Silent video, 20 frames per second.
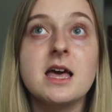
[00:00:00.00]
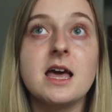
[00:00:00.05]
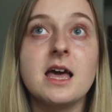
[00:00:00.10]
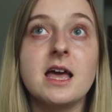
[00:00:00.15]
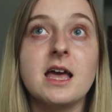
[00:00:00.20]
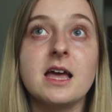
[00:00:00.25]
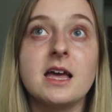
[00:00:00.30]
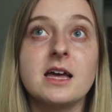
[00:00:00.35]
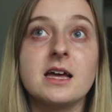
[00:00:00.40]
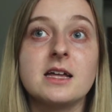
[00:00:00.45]

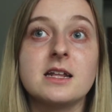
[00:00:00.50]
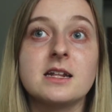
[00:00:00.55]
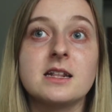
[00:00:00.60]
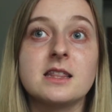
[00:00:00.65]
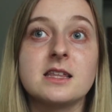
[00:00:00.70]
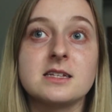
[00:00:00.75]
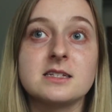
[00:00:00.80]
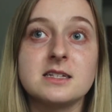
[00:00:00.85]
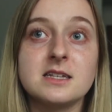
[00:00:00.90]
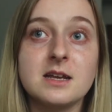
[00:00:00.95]
and
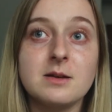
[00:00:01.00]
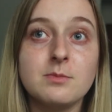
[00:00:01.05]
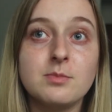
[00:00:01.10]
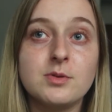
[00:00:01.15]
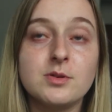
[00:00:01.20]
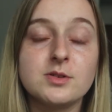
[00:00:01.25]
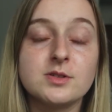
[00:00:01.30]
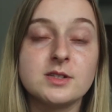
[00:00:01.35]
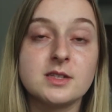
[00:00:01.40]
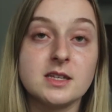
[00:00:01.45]
the
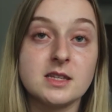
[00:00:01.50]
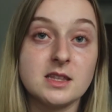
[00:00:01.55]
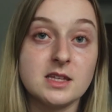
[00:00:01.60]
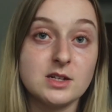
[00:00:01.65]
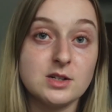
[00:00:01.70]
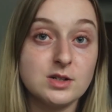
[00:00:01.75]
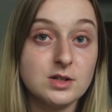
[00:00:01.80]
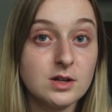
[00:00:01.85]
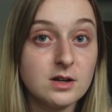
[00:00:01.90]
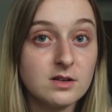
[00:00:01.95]
samples that they
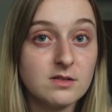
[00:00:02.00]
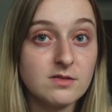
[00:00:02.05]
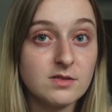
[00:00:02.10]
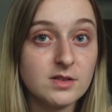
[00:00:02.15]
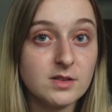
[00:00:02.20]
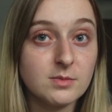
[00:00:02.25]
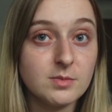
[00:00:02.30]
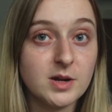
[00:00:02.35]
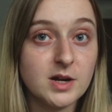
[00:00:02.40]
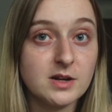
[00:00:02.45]
took
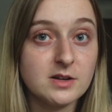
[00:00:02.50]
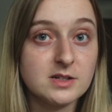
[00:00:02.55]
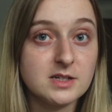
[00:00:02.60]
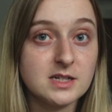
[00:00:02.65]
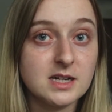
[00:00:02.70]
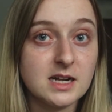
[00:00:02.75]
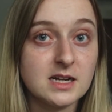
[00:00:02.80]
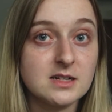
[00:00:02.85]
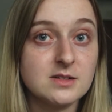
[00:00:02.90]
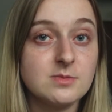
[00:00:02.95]
from the
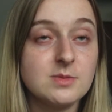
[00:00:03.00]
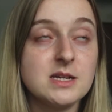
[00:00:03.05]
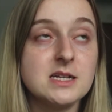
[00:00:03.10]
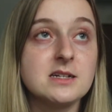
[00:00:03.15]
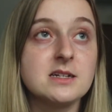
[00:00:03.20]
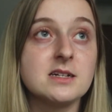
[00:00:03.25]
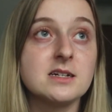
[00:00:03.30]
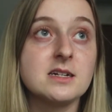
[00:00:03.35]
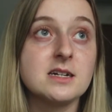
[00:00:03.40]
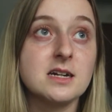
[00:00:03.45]
peritonectomy
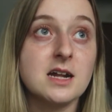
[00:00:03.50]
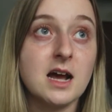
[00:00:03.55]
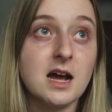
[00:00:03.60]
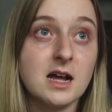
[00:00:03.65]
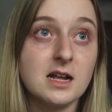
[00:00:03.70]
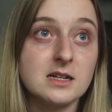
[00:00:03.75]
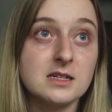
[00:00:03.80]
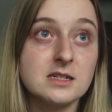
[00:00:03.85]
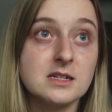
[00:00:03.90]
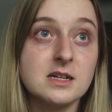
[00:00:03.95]
did
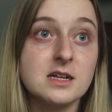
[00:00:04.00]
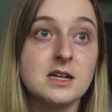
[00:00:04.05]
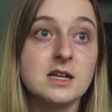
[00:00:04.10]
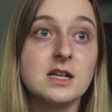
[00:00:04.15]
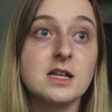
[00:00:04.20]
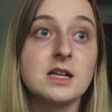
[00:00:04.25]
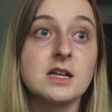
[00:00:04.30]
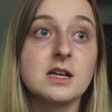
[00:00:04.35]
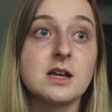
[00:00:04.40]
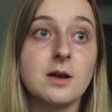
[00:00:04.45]
not
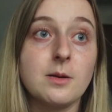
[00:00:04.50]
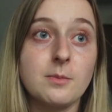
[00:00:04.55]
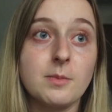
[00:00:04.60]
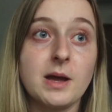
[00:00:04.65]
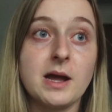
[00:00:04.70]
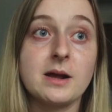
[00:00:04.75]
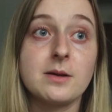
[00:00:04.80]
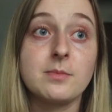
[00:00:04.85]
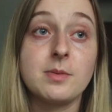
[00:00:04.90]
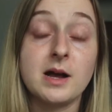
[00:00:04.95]
come
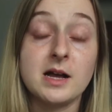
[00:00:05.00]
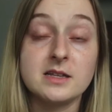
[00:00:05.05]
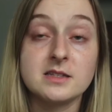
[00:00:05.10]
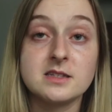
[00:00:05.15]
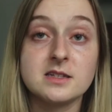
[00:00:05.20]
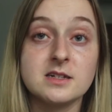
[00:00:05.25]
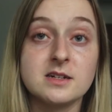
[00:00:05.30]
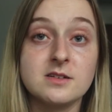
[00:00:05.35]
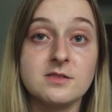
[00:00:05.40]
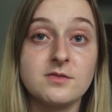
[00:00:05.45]
back
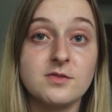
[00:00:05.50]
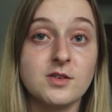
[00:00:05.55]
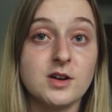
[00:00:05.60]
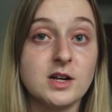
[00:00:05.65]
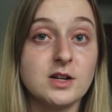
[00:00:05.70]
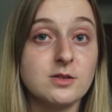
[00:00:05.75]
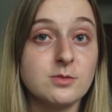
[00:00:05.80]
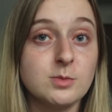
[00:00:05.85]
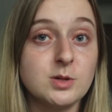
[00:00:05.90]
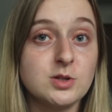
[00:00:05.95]
positive for
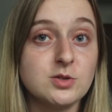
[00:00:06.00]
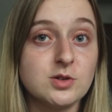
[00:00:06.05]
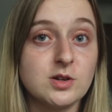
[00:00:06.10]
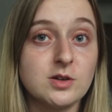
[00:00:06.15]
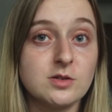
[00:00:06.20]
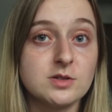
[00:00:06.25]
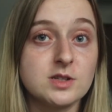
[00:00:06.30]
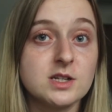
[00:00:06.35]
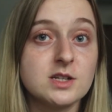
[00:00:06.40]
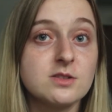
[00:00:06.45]

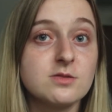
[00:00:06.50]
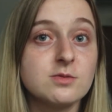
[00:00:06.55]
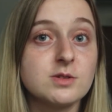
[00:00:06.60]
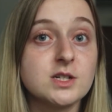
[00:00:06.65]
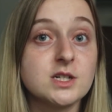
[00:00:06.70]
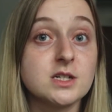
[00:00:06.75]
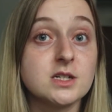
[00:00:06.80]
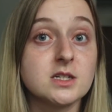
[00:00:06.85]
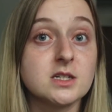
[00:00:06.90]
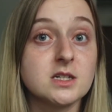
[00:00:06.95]
endometriosis,
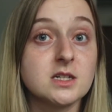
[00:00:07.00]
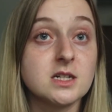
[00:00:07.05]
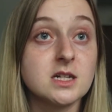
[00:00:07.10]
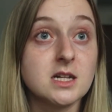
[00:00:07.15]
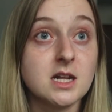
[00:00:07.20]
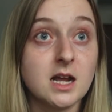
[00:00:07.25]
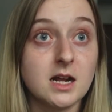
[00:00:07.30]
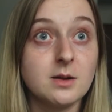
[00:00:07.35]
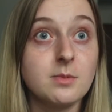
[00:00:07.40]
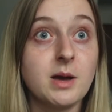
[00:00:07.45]
which is
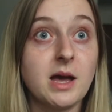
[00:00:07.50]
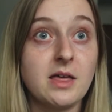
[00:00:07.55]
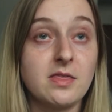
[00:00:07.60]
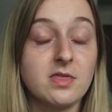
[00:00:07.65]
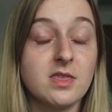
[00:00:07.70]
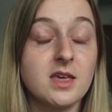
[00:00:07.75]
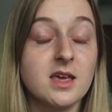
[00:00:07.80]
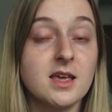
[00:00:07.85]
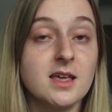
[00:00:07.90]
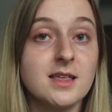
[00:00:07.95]
not a bad
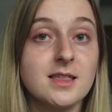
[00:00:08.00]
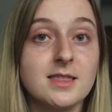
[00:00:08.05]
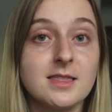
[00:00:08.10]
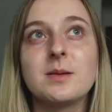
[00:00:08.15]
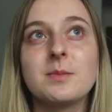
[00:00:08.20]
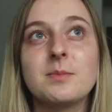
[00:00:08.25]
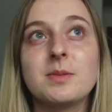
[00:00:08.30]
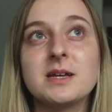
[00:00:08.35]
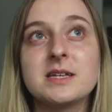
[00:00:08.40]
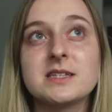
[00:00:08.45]
thing.
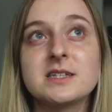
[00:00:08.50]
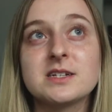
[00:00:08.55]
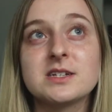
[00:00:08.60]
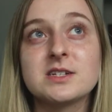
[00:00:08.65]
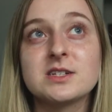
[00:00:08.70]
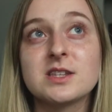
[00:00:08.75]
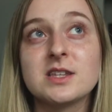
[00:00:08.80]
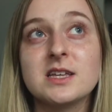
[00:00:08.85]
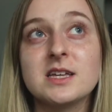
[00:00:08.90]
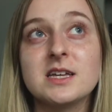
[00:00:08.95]

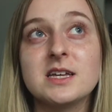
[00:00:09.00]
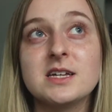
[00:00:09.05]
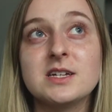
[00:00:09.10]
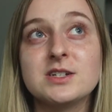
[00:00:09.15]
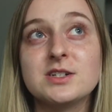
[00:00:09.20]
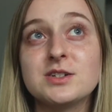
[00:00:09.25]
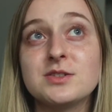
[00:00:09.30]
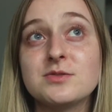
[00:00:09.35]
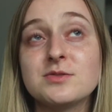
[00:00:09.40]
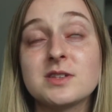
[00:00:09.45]
Basically,
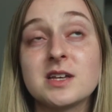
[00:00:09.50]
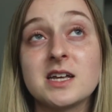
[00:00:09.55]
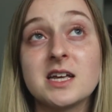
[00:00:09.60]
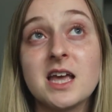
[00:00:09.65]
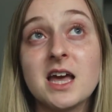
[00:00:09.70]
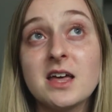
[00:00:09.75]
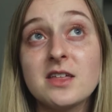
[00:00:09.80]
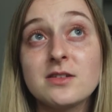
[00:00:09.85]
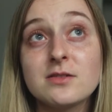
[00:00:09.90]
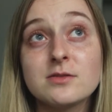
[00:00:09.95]
she was like,
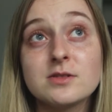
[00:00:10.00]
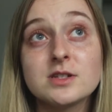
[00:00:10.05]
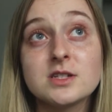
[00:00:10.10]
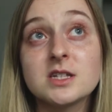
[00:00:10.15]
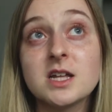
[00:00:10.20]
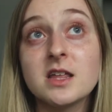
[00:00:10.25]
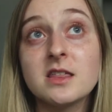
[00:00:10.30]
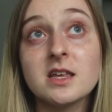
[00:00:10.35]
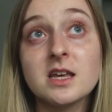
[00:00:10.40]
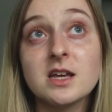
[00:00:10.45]
yeah, there was
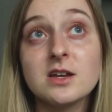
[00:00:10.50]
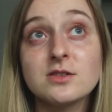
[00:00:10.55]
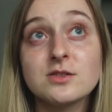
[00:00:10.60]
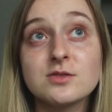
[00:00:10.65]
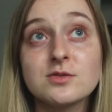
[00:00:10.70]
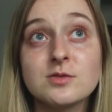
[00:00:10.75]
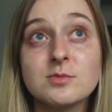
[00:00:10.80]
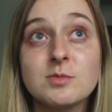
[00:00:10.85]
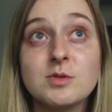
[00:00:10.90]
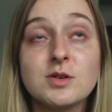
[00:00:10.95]
nothing else
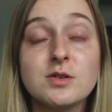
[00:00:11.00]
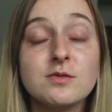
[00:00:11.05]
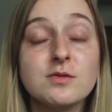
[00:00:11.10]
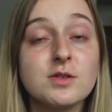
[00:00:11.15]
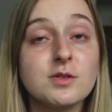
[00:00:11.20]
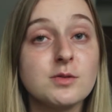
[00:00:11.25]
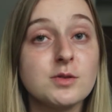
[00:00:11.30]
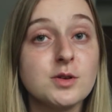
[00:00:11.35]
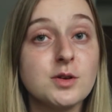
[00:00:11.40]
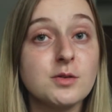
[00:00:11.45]
removed.
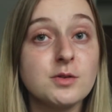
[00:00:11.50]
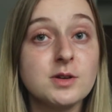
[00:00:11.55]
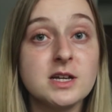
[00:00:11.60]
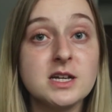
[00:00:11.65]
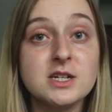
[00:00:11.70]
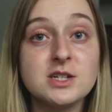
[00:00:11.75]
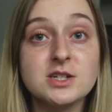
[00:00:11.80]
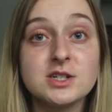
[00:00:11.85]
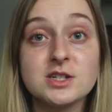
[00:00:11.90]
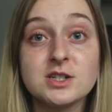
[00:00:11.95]
There were no
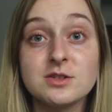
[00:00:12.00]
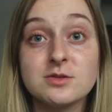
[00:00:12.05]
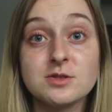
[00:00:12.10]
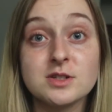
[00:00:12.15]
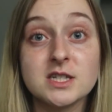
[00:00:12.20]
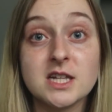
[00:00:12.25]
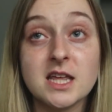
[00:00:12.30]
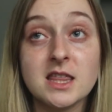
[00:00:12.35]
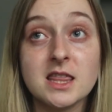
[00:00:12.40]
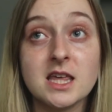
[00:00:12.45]
adhesions. There
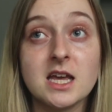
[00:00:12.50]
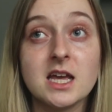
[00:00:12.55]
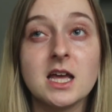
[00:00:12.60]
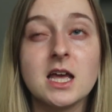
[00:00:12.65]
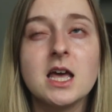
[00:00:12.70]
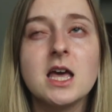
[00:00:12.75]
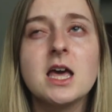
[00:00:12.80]
was nothing.